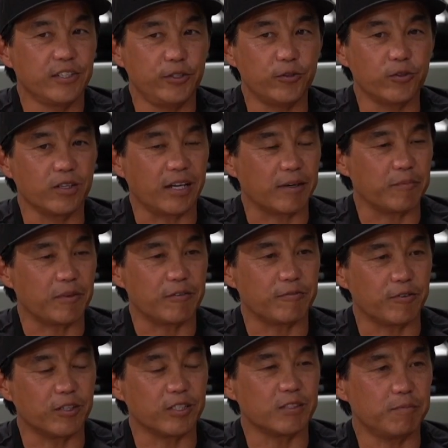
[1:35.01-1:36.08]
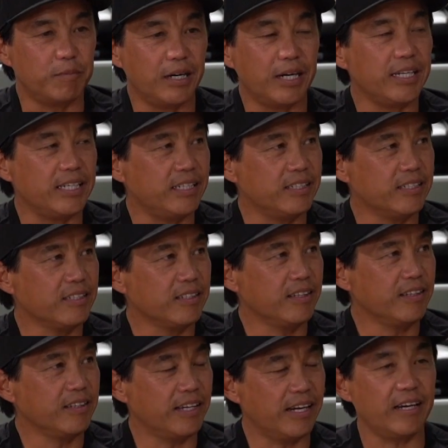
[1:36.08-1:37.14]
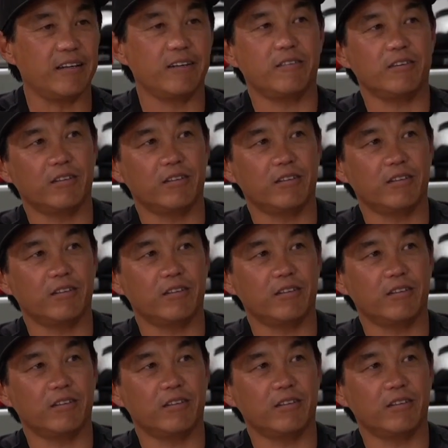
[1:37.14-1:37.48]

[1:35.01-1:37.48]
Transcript: you were like my first buddy that